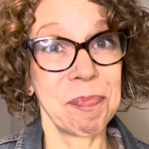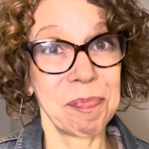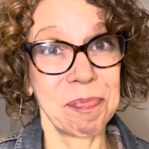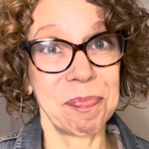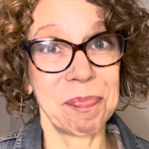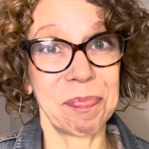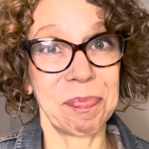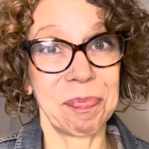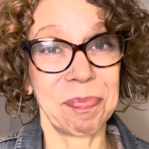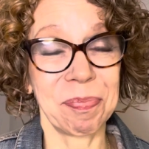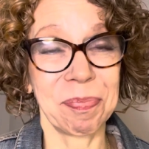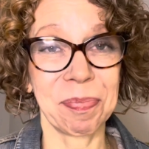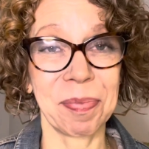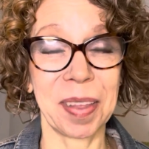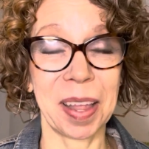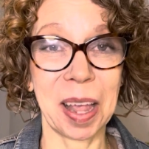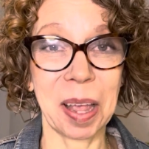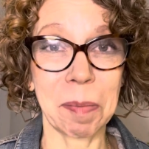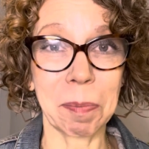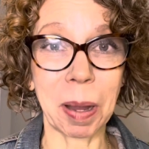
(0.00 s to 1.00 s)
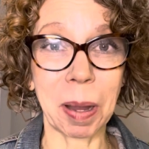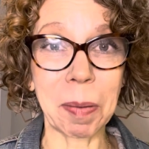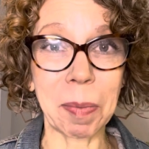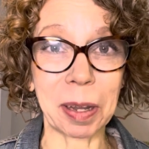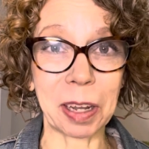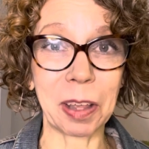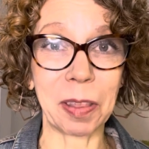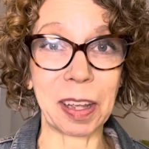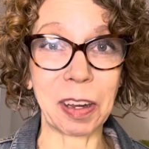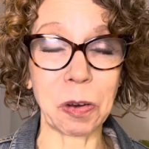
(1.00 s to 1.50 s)
Hmm, might
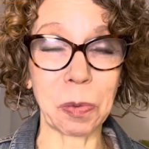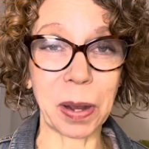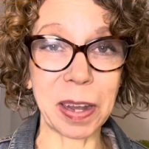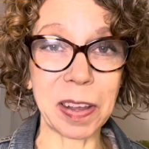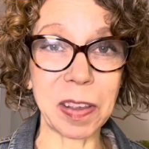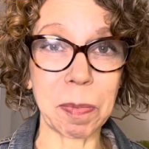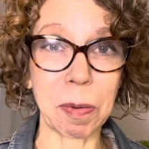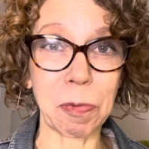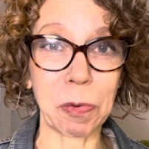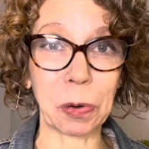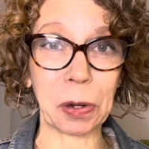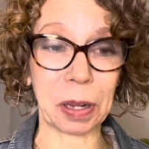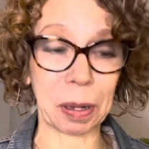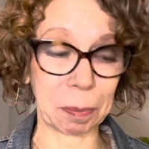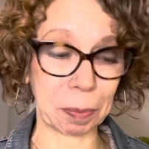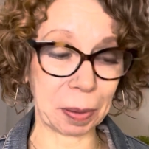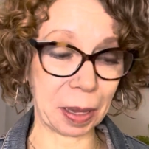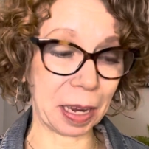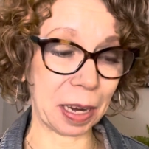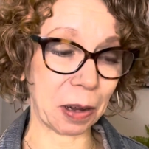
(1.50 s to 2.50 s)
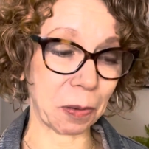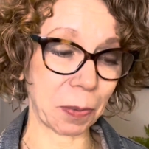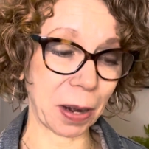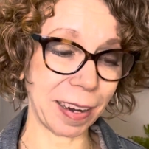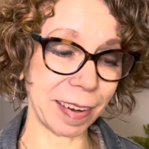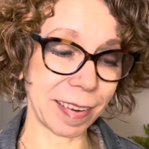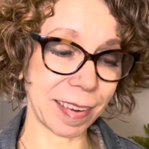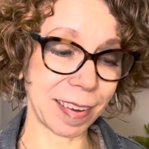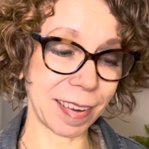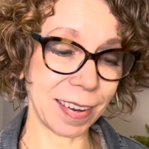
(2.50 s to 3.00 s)
make you think twice before you complain,
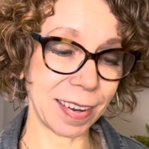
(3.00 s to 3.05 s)
right?